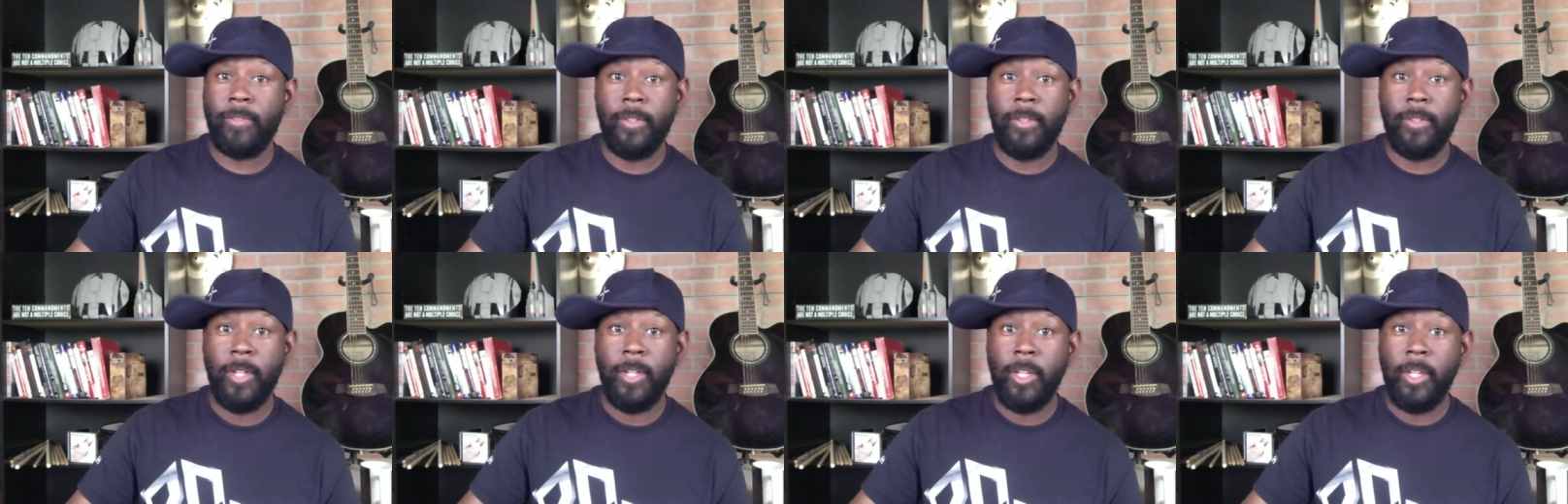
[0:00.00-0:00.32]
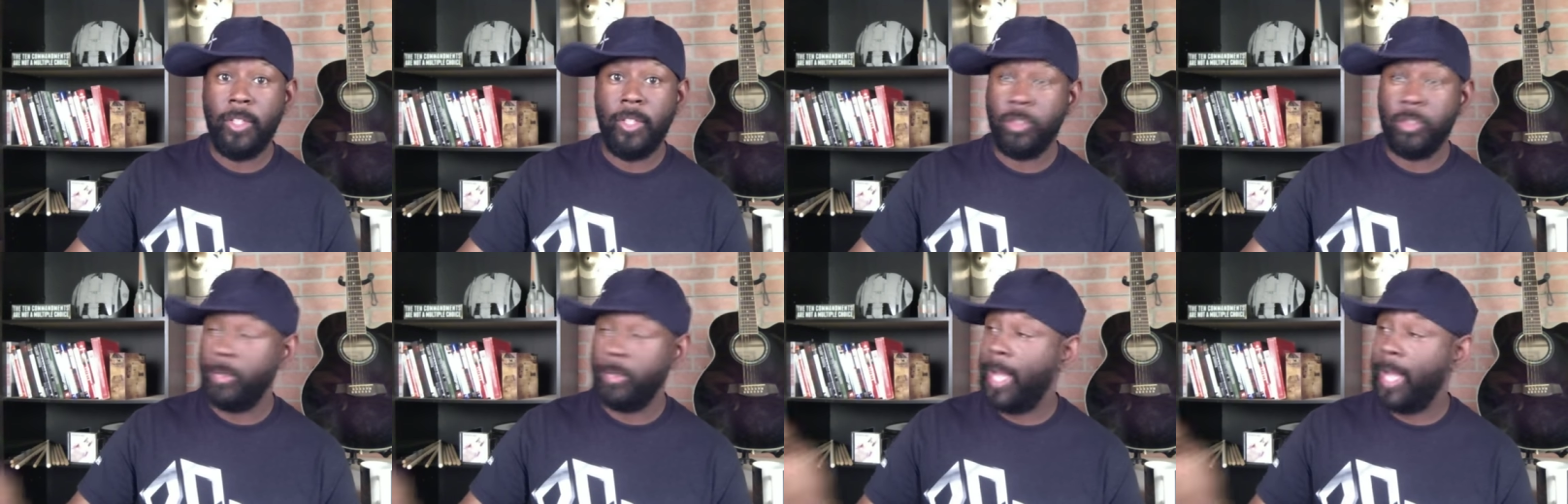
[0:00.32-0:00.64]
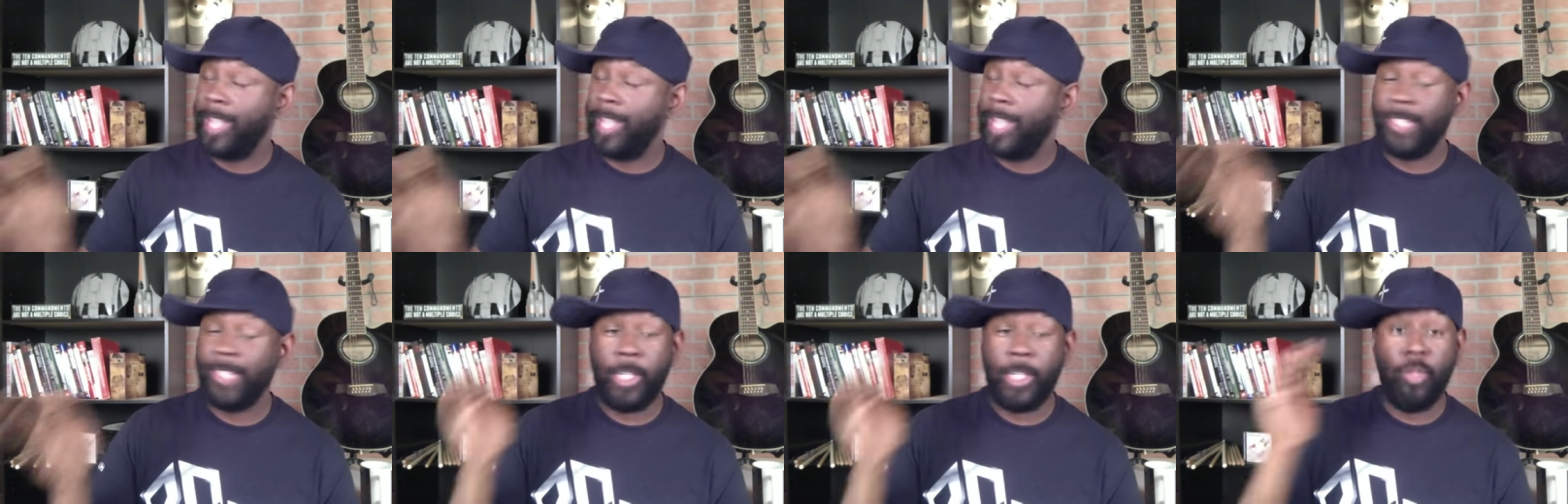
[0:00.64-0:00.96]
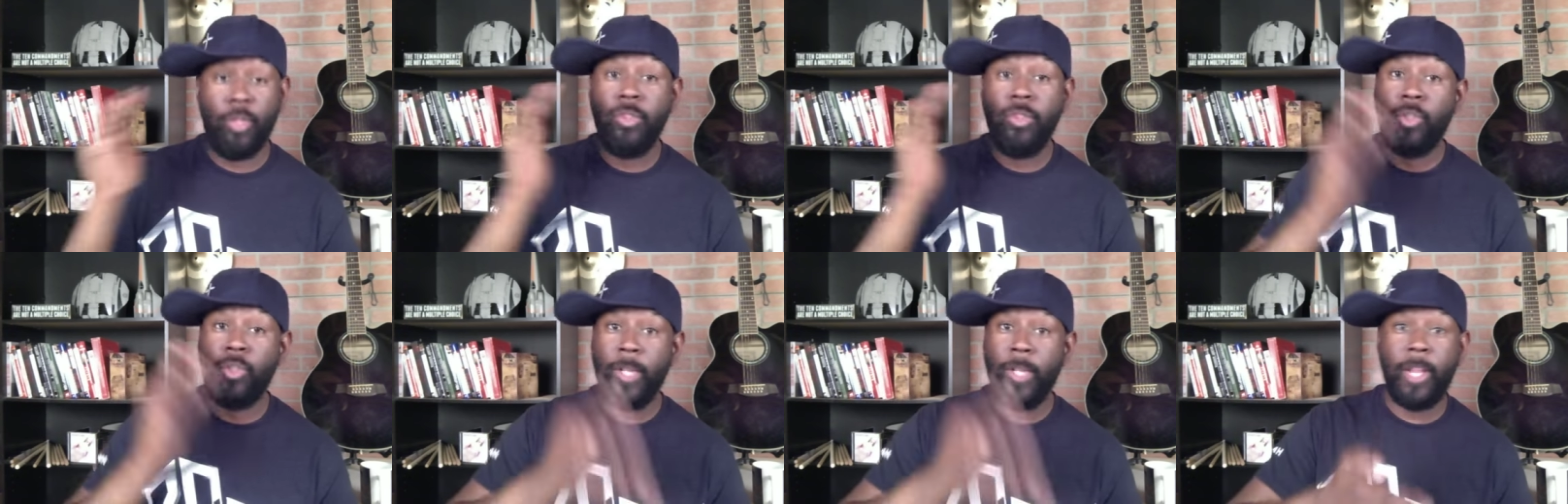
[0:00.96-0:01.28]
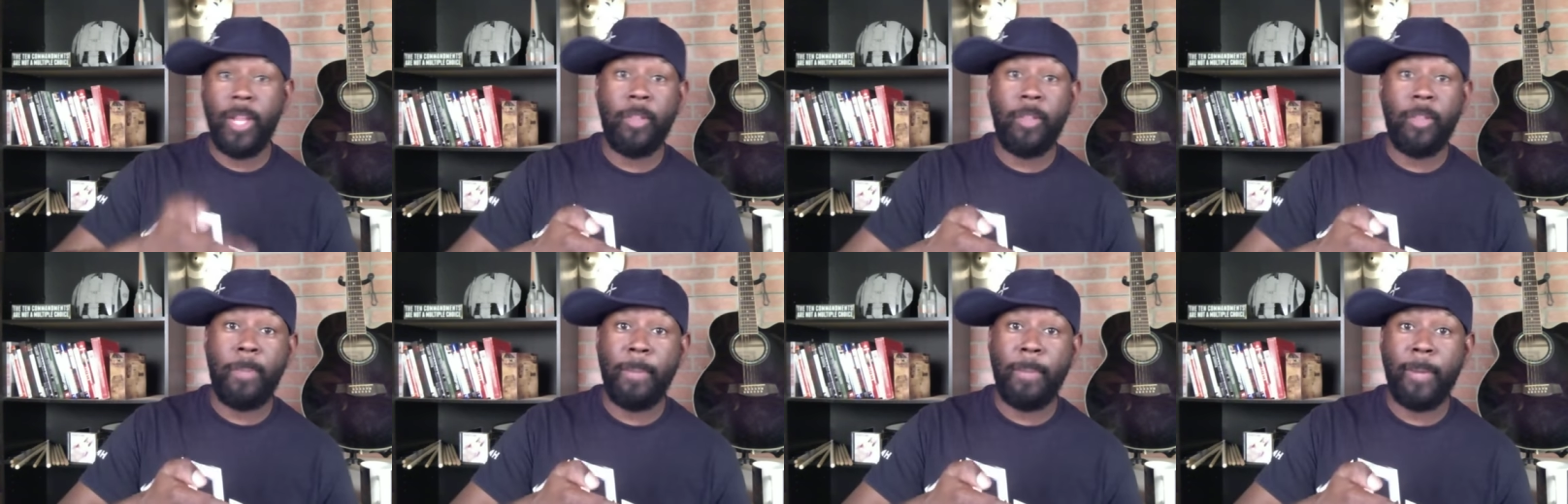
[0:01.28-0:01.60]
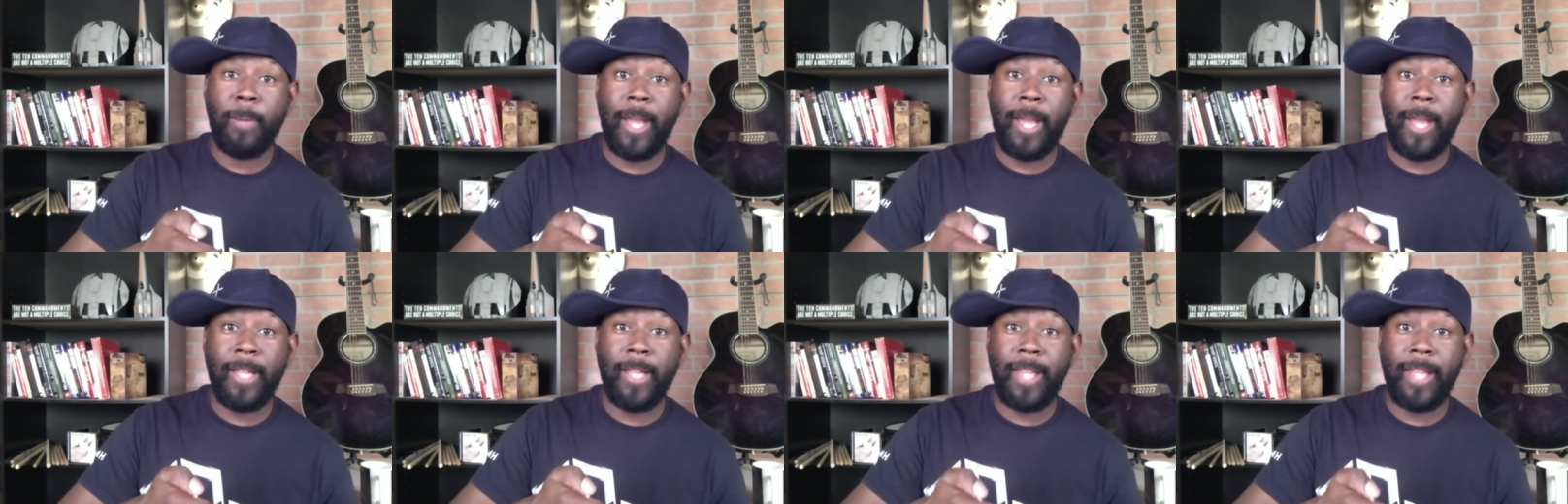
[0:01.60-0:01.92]
So God's like, you treat other people
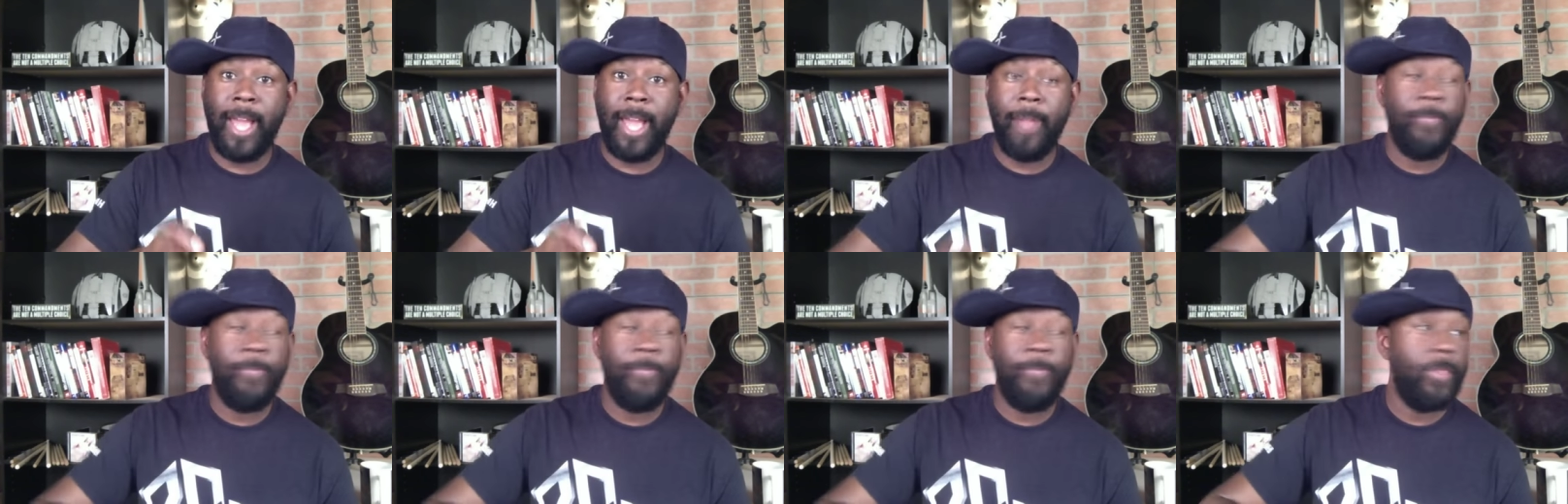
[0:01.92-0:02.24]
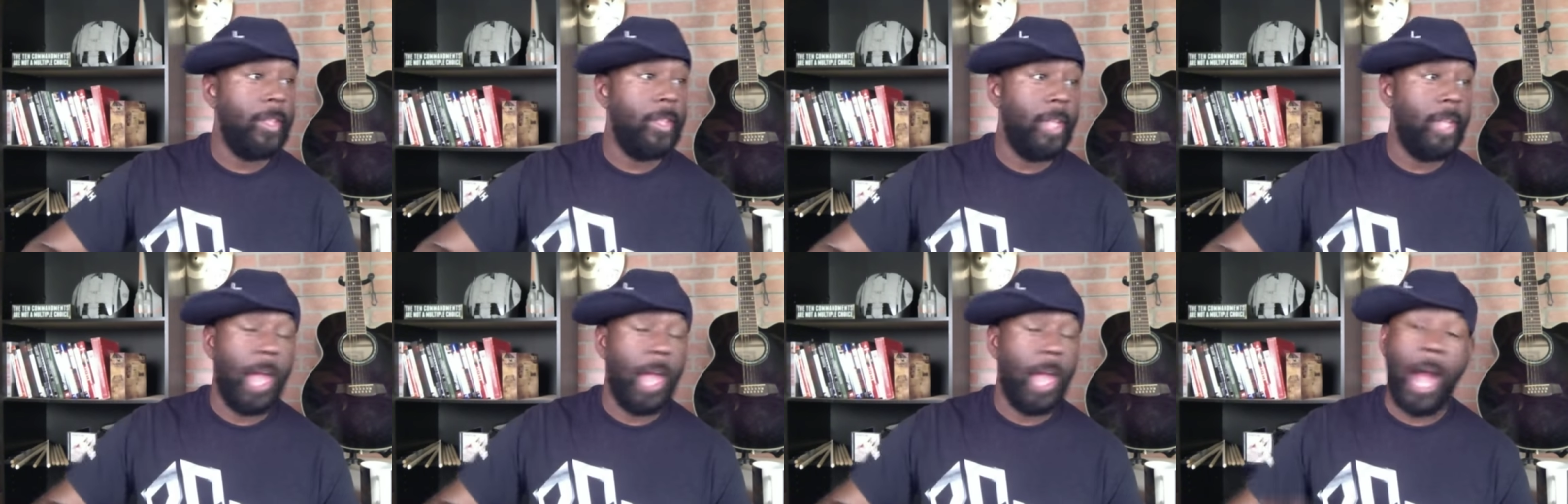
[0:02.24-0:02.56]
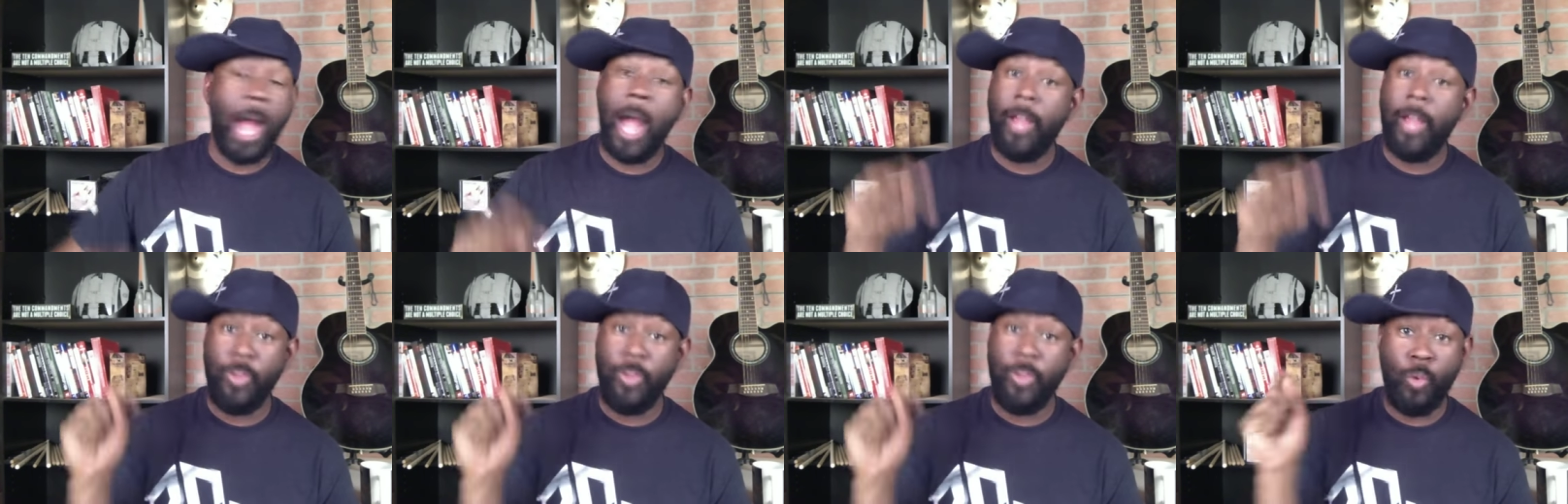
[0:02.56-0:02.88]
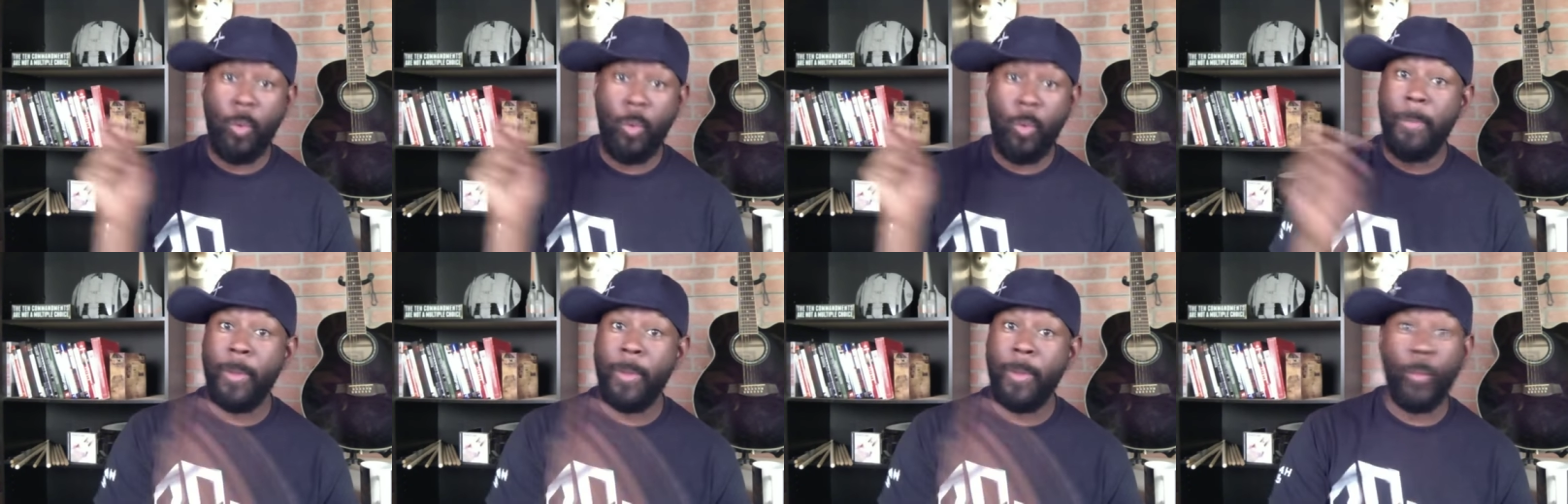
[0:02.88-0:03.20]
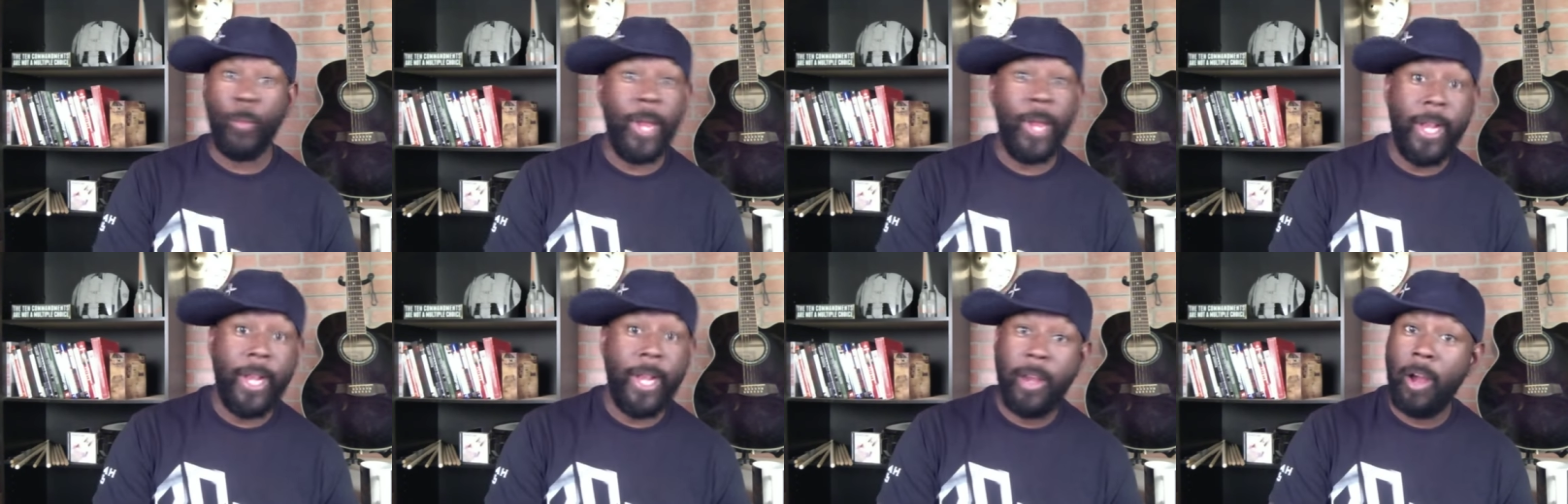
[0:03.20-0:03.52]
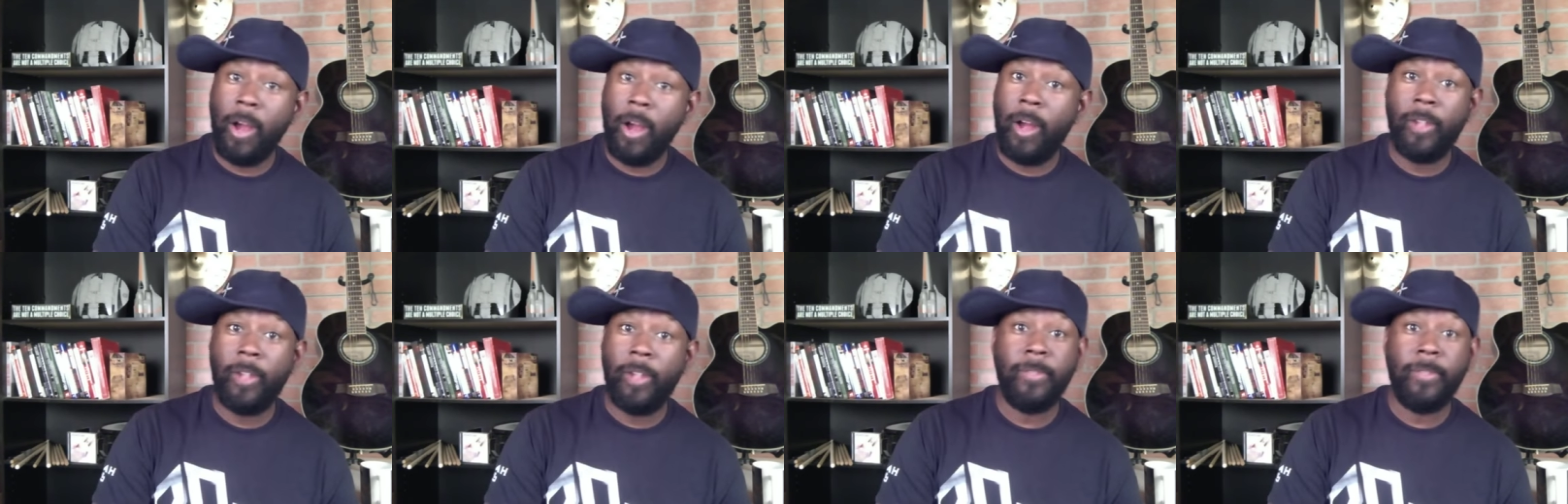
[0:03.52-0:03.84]
like that, you will be ridden
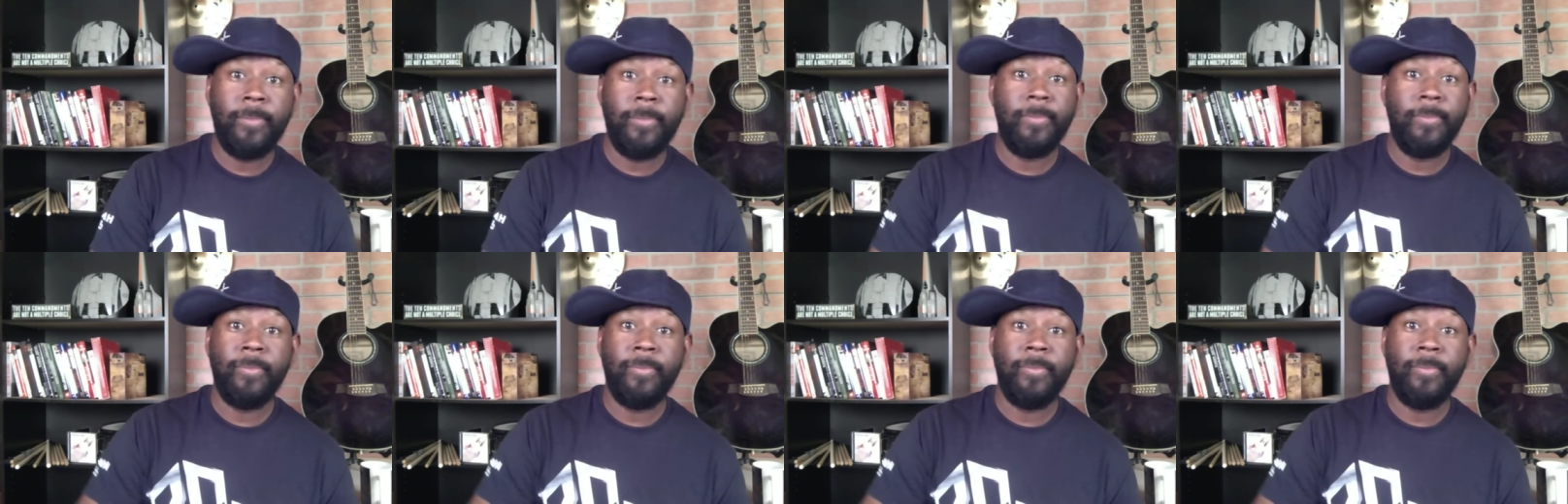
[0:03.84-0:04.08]
on,